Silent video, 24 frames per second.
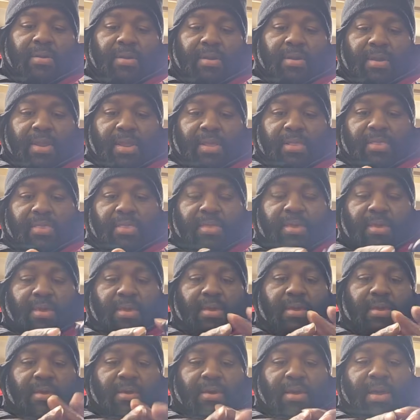And I
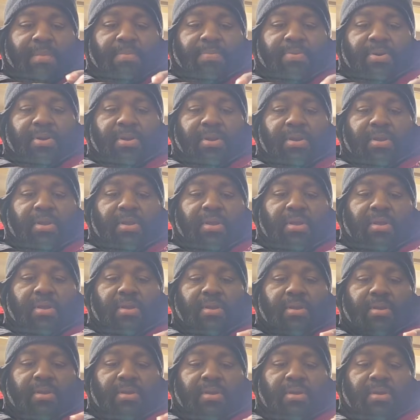think I put it
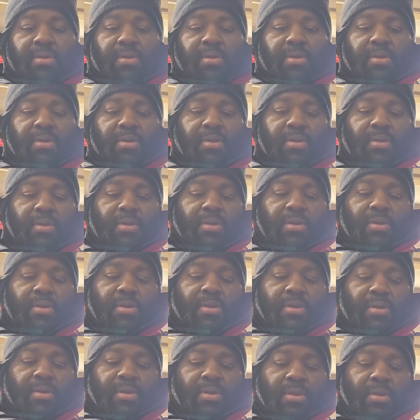in
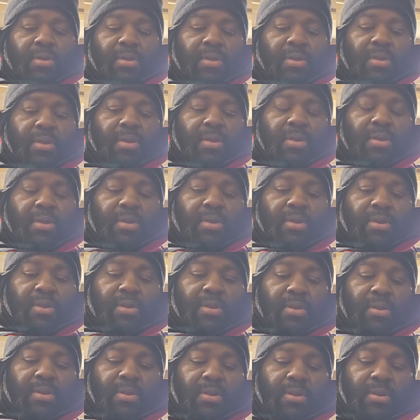and
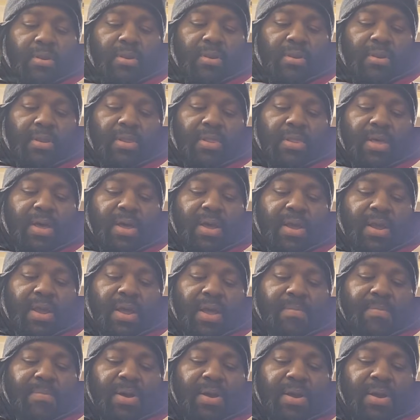the line
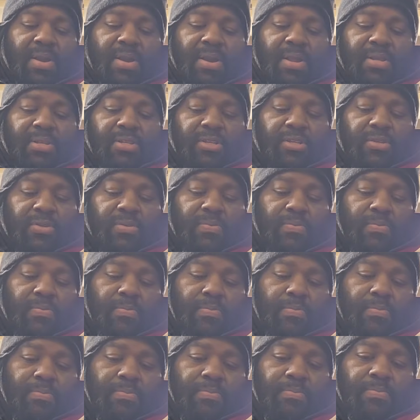got behind that.
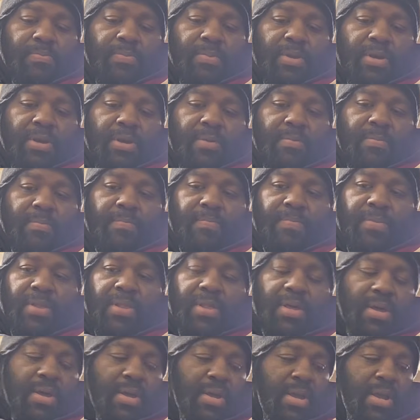Yep,
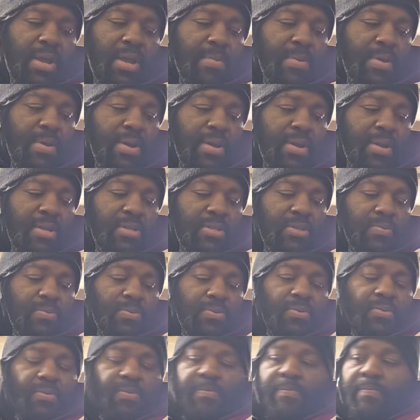the line got behind that
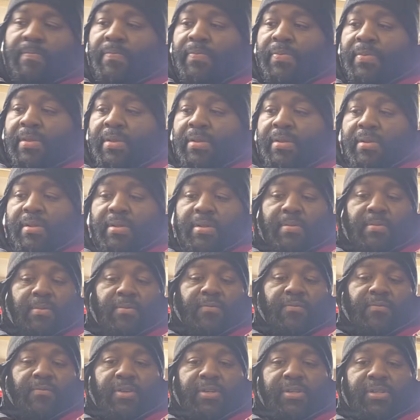spool. Let me
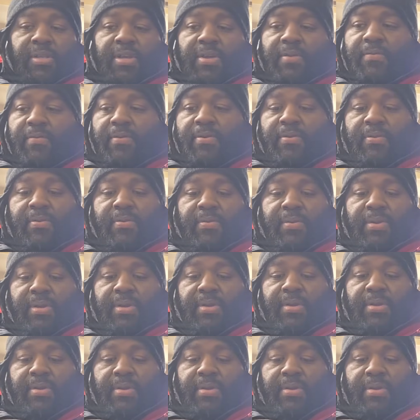fix that real quick.